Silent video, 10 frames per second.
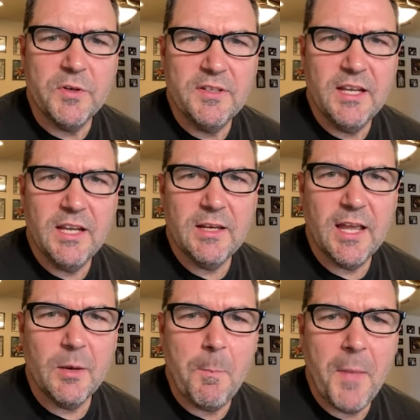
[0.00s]
but Dean
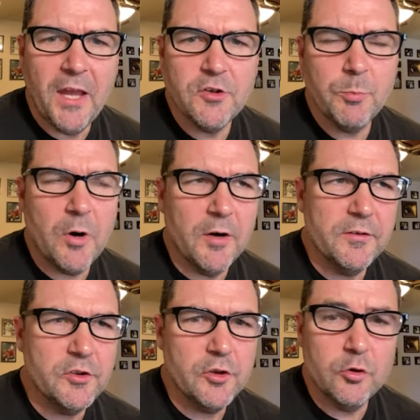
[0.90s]
had a major part
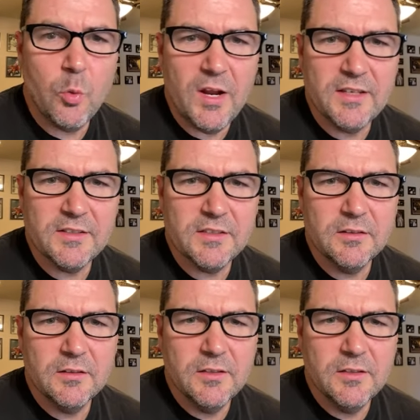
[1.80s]
in the show twice.